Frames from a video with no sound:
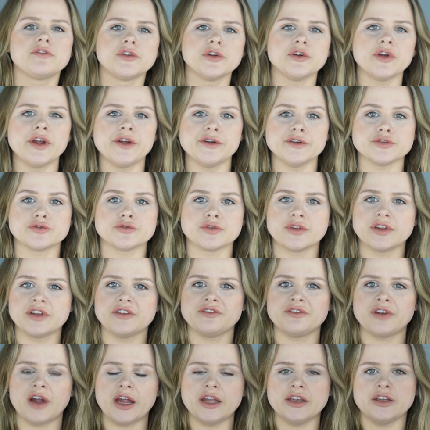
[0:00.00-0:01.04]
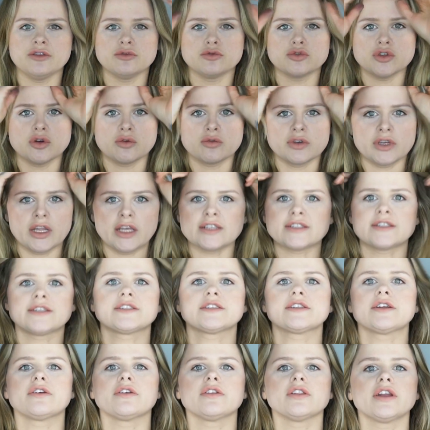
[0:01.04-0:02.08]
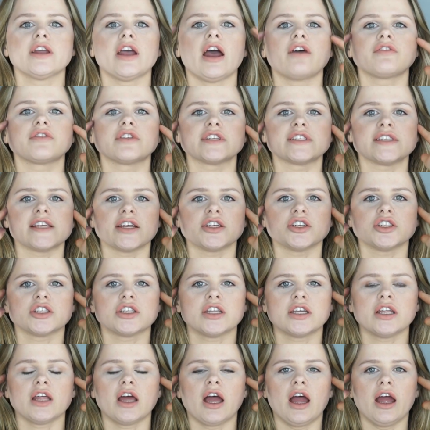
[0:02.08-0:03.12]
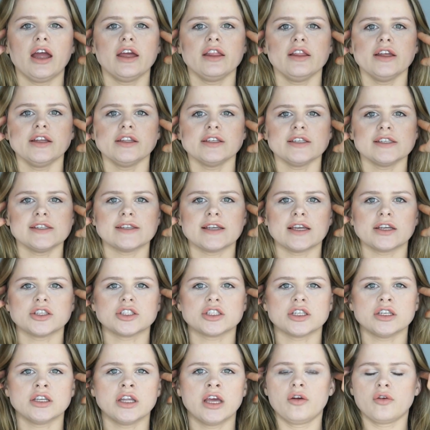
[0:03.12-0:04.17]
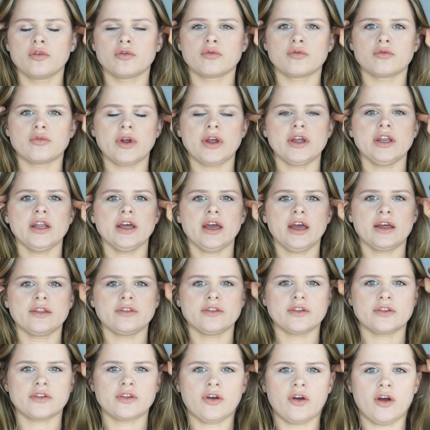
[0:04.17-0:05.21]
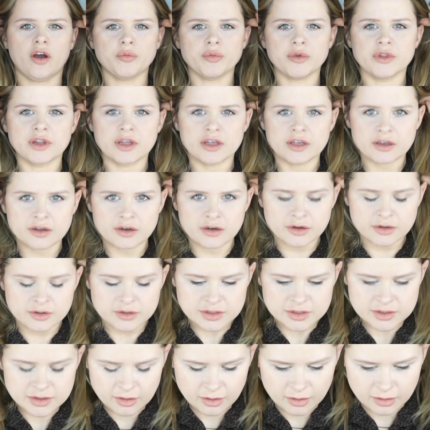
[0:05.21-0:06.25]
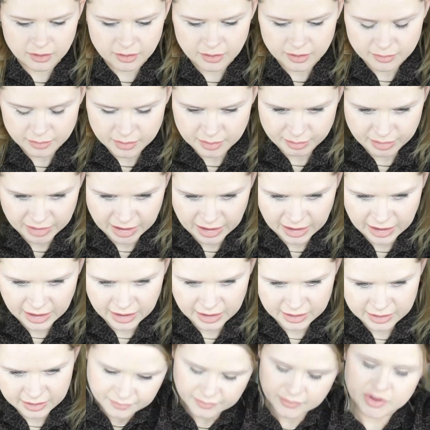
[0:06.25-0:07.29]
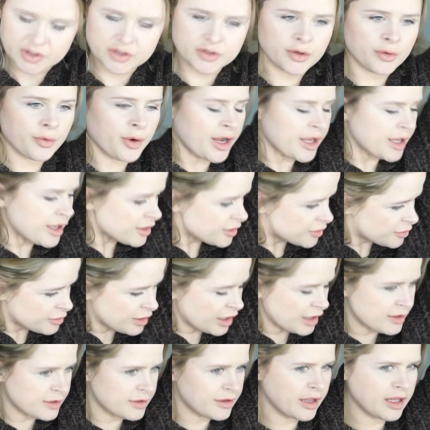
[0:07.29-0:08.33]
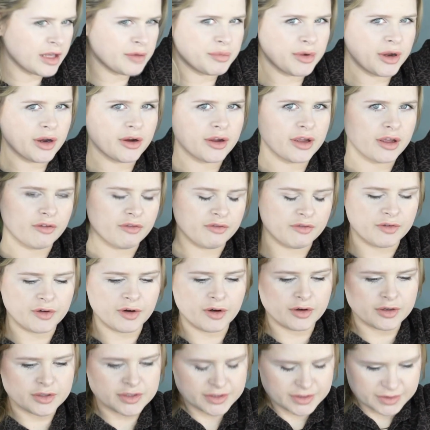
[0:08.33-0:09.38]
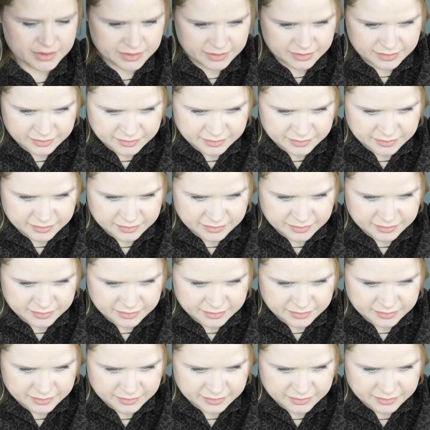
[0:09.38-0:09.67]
your hair is really fine, you don't necessarily have to section it. I like to section right at the top of the ears, all the way back, so I can do that nape area first.